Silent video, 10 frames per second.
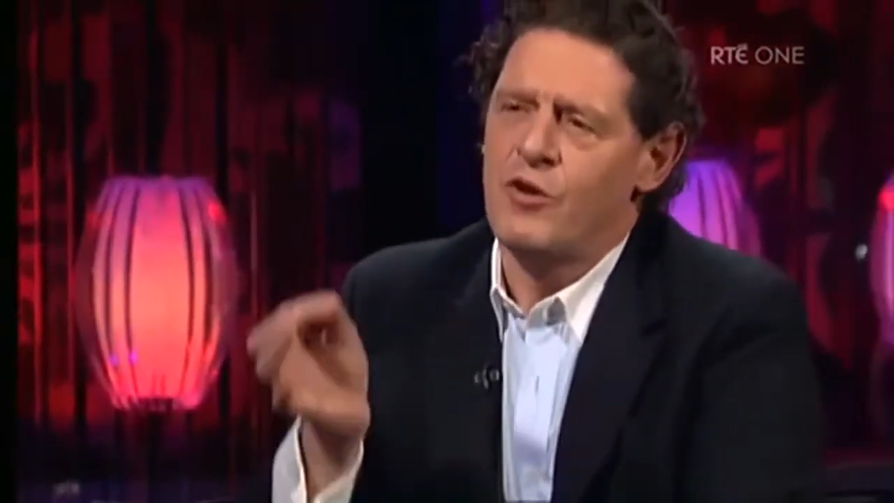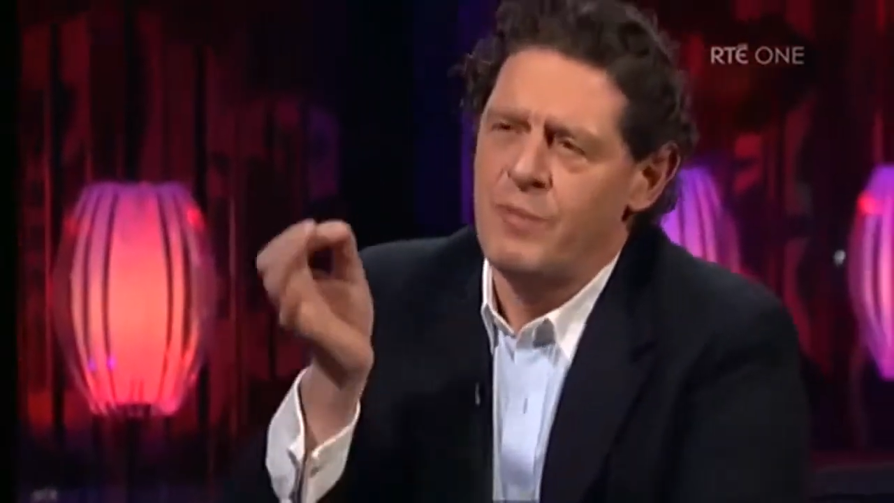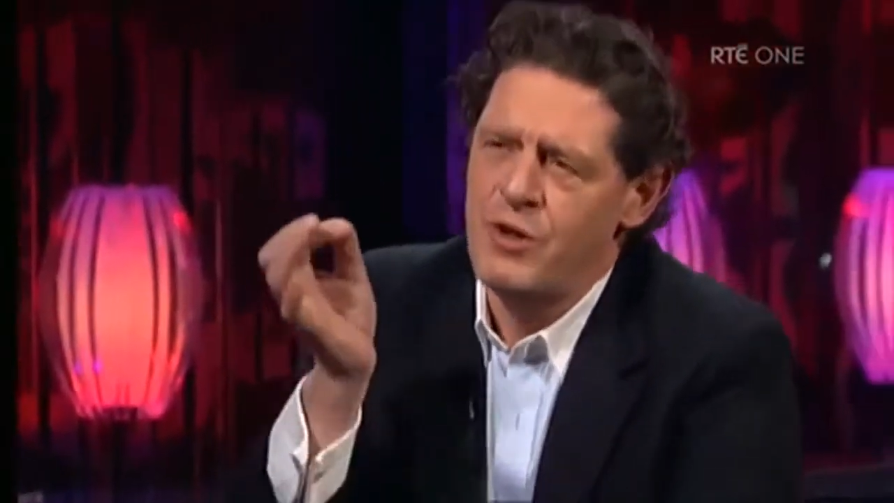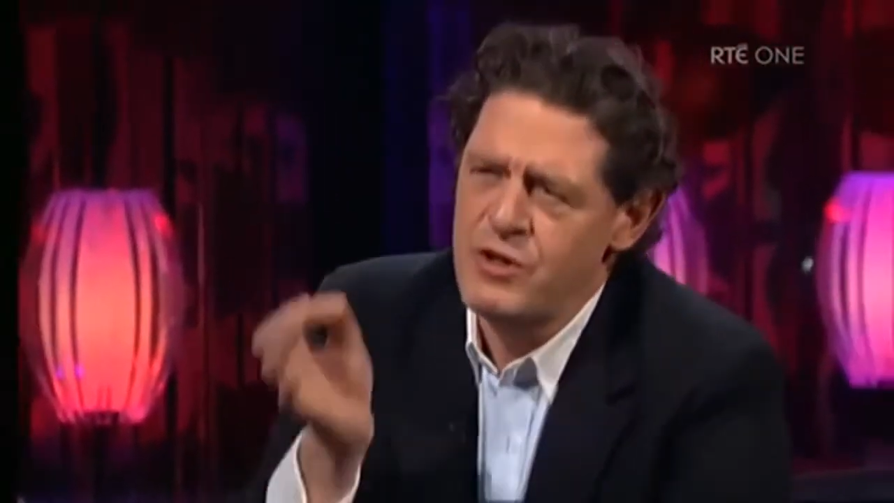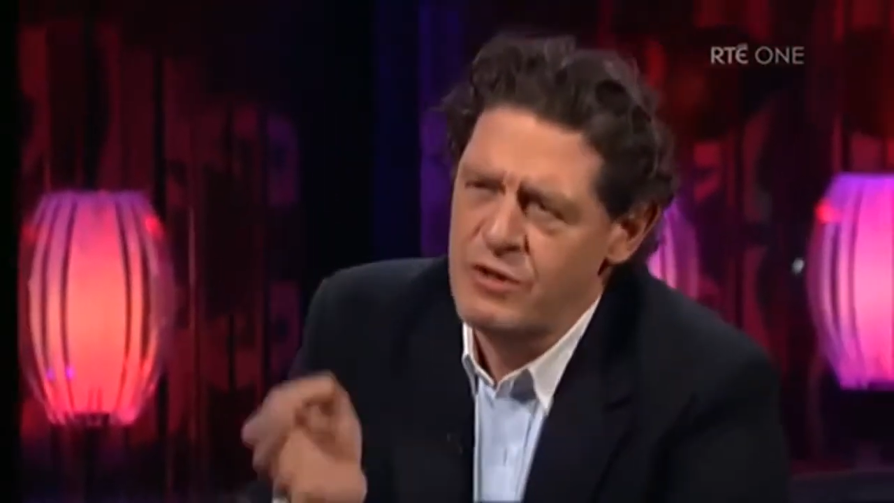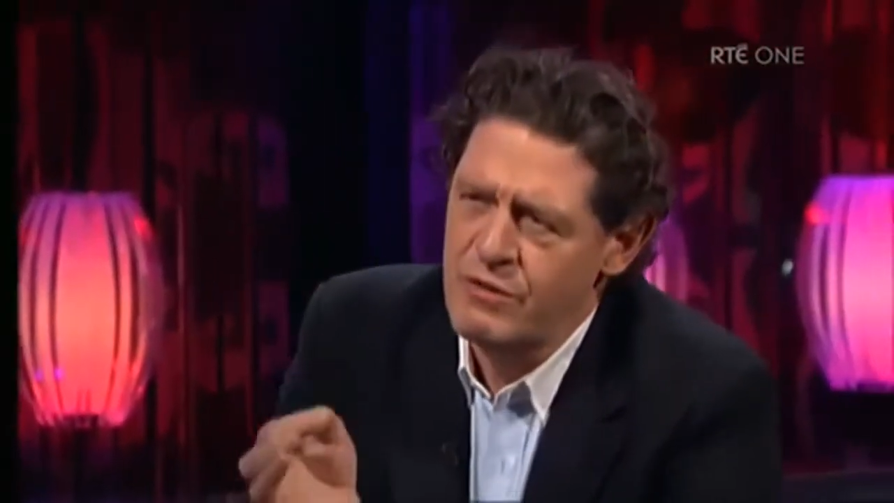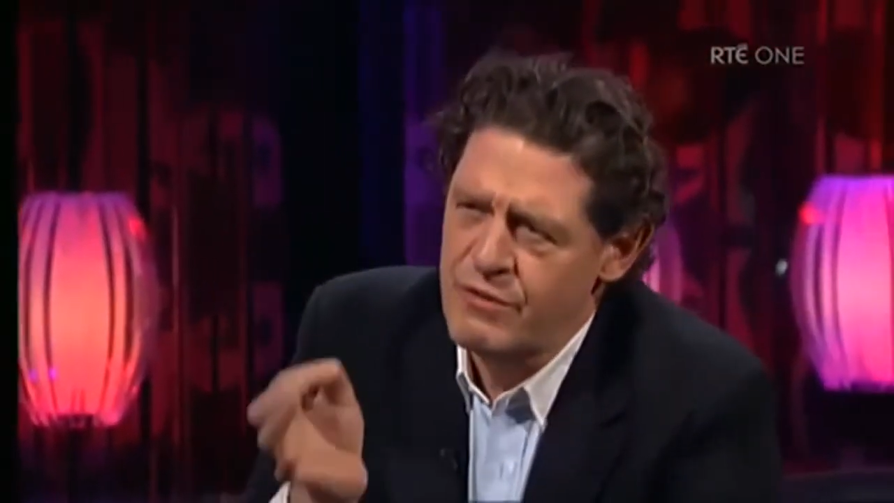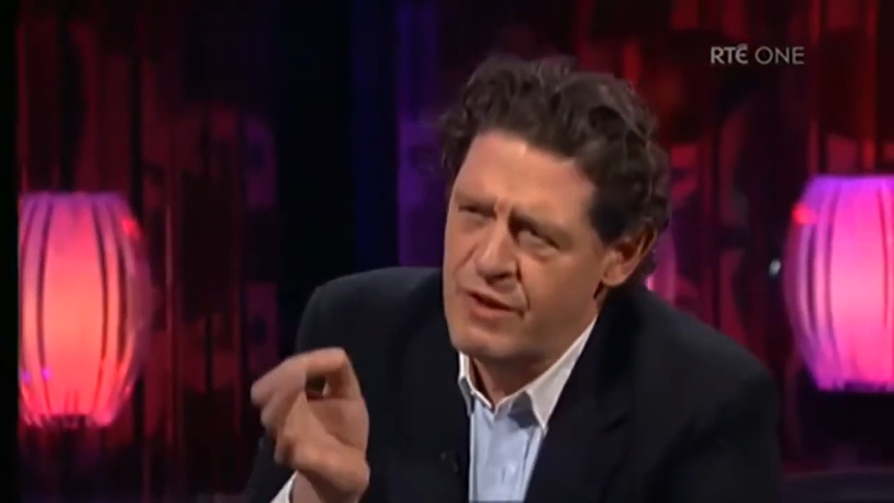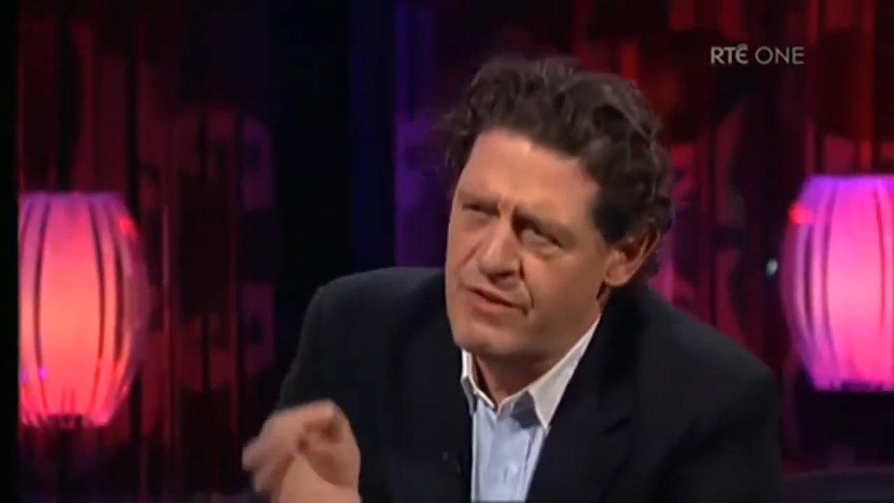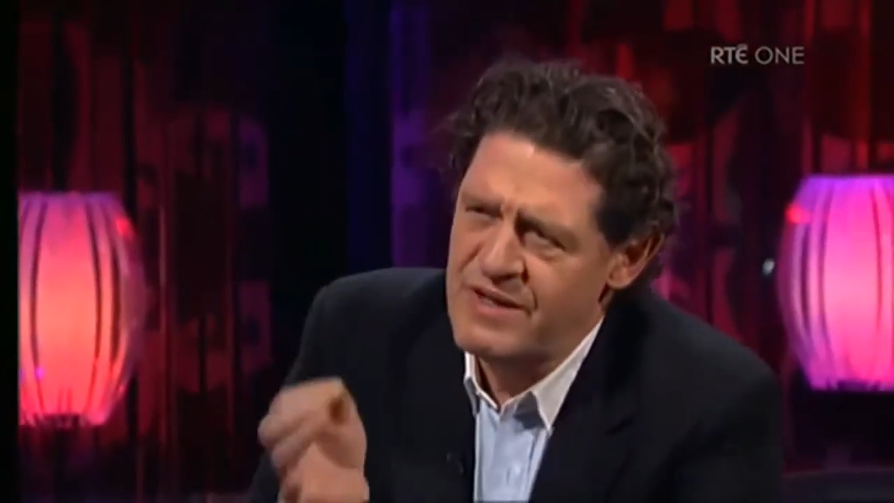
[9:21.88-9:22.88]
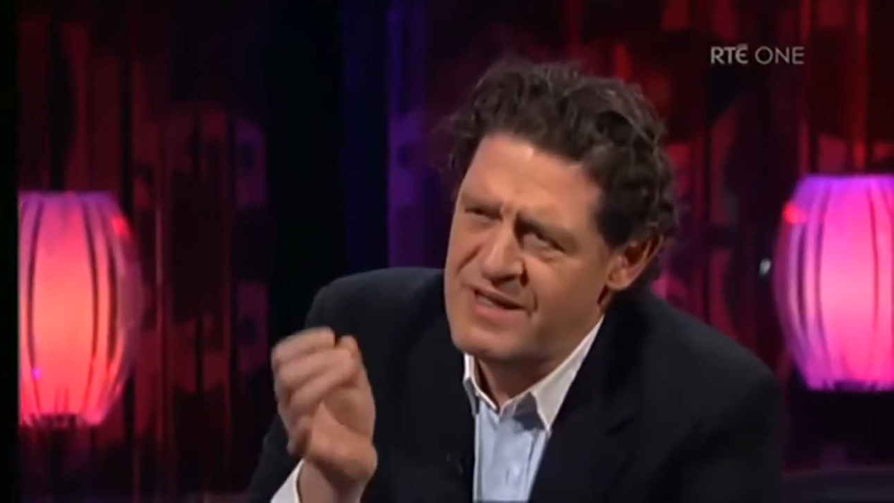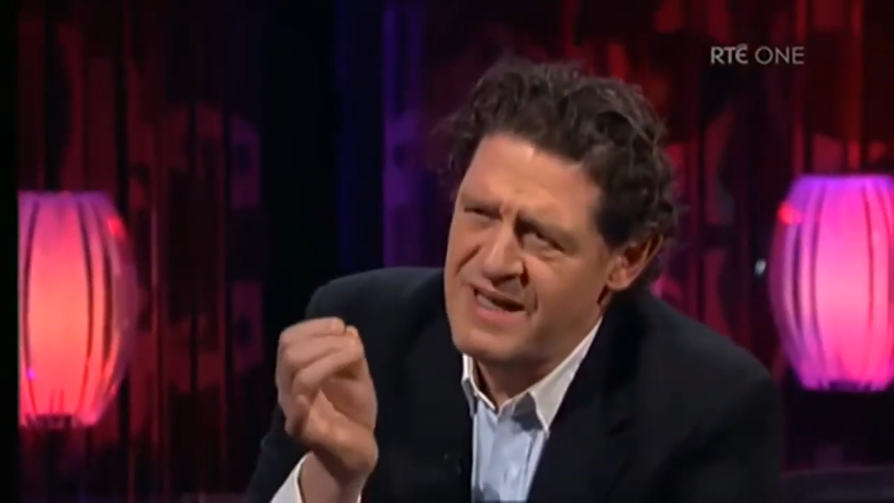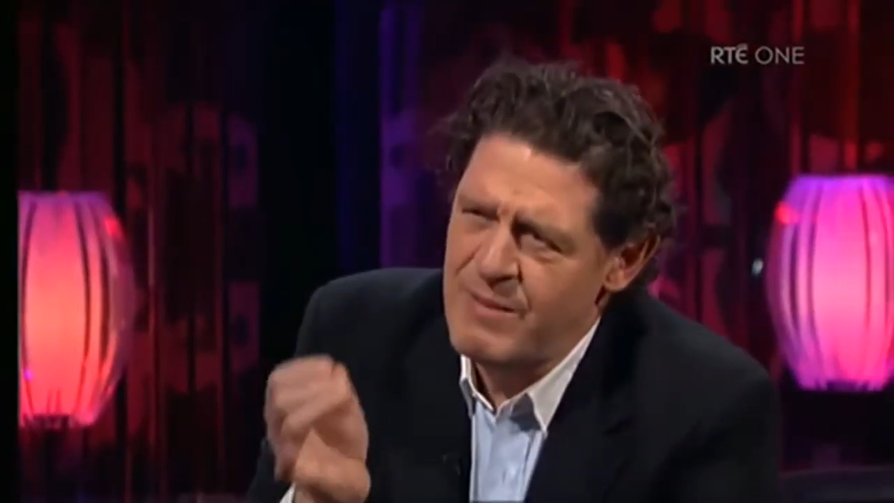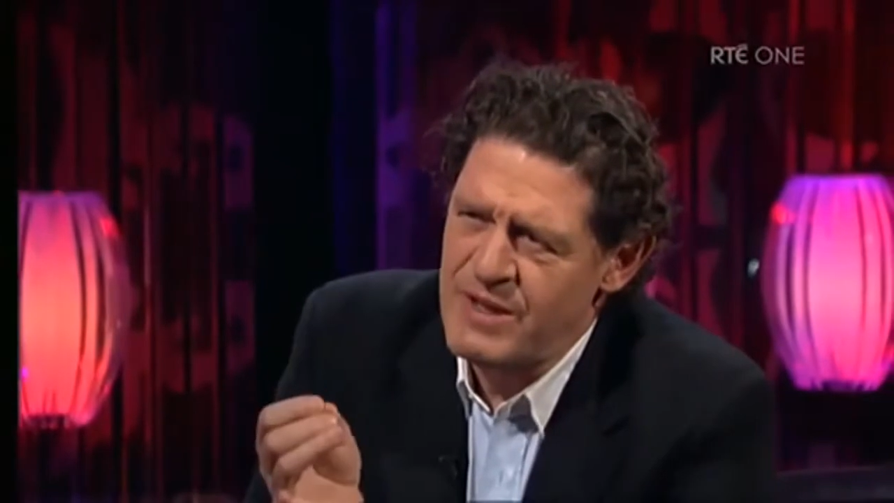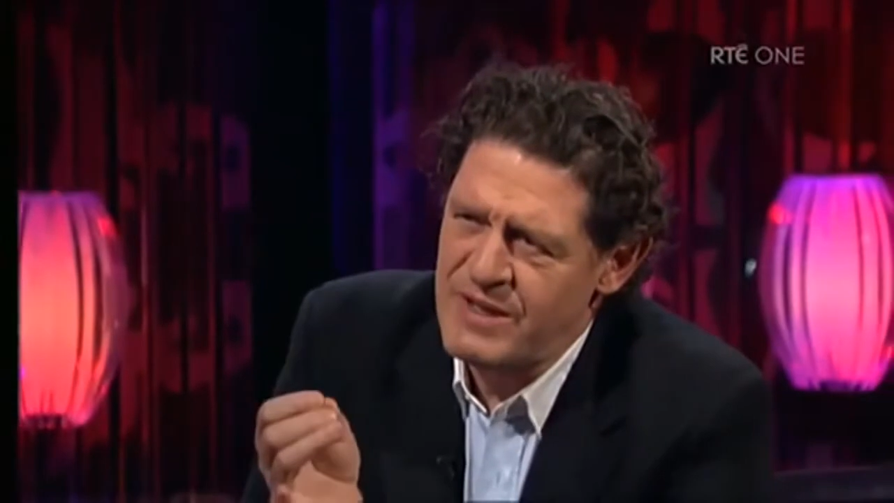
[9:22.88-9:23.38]
your emotional growth
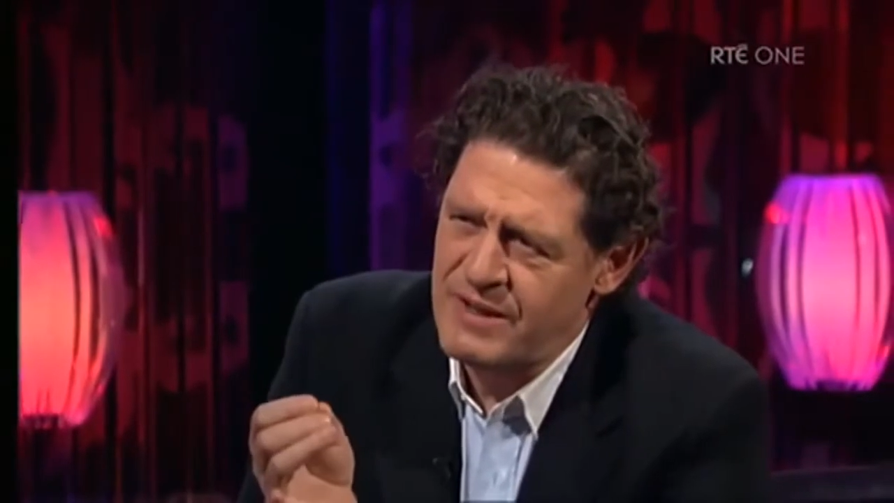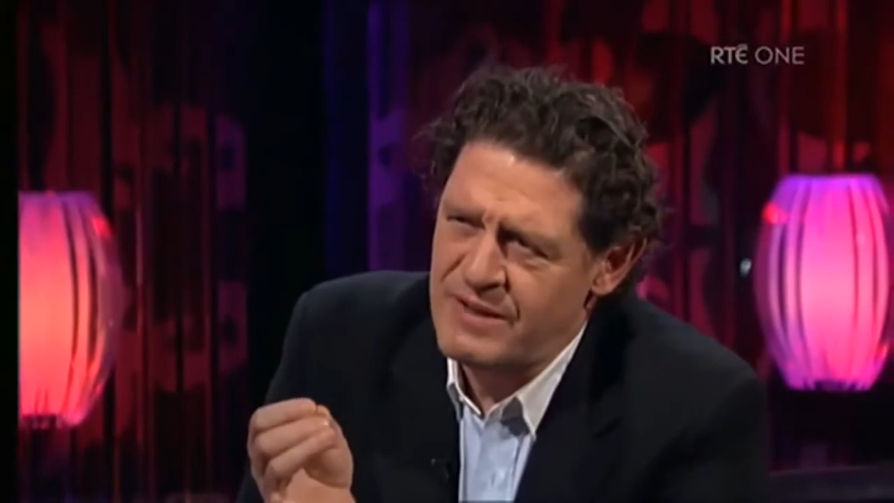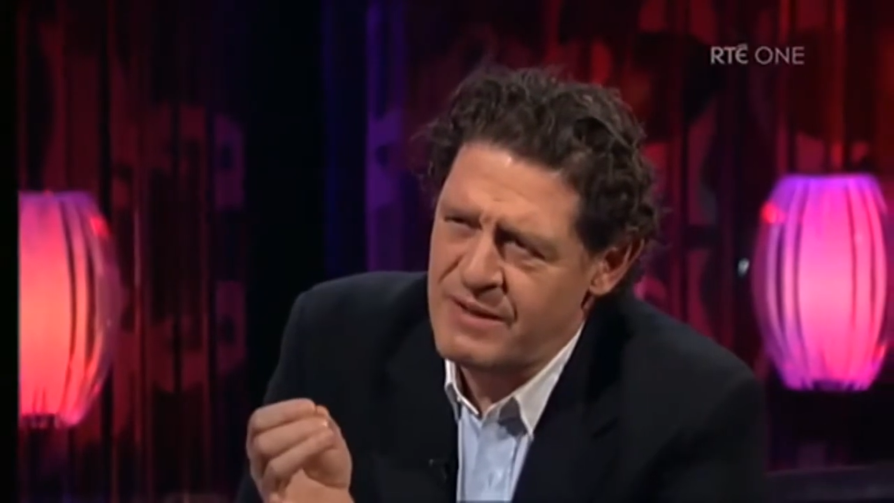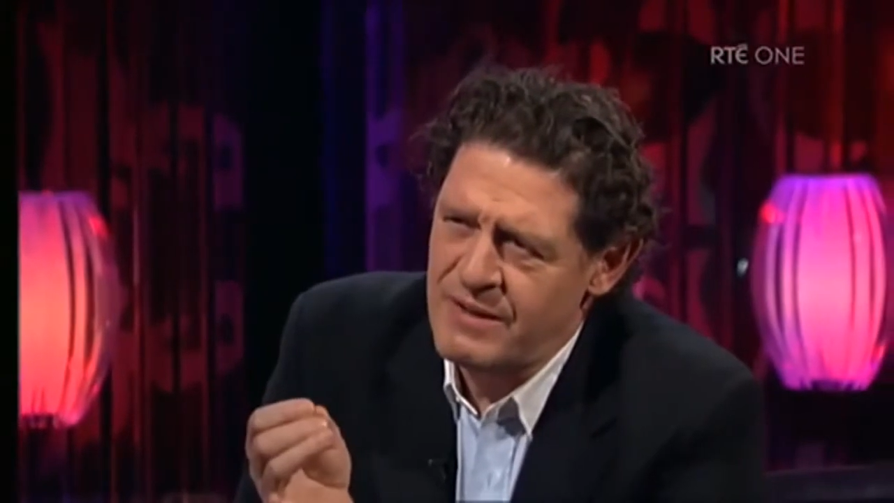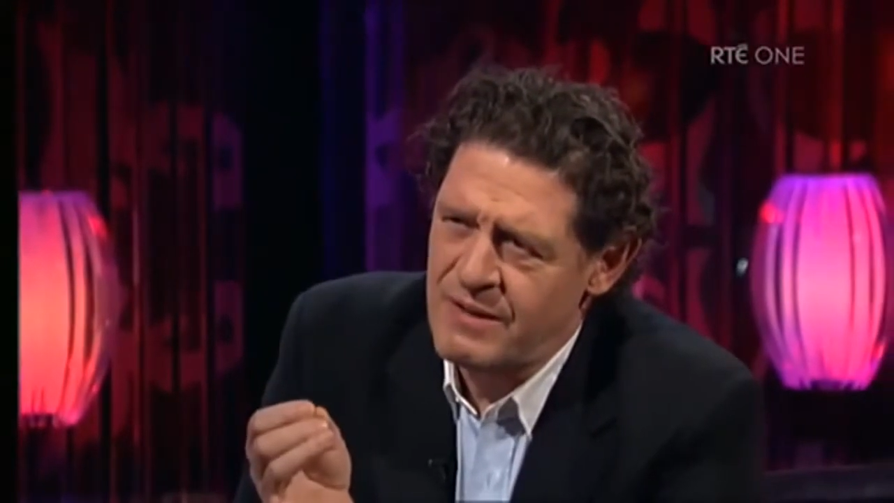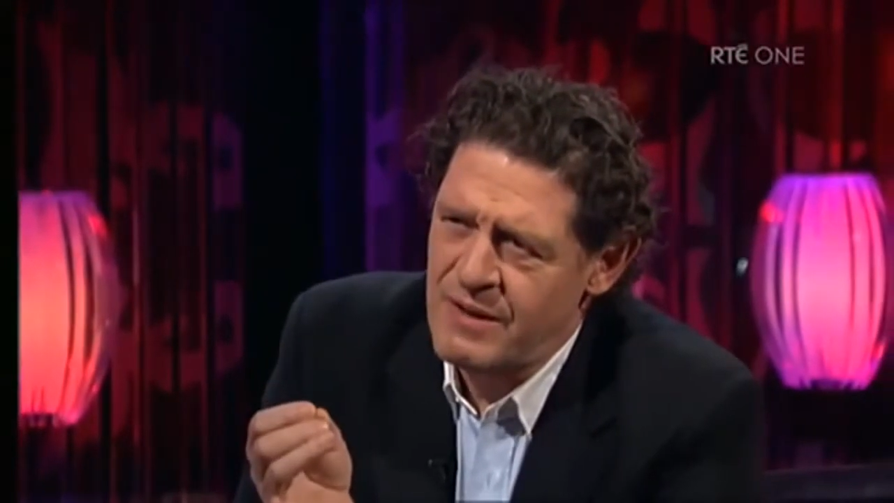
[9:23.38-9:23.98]
is limited,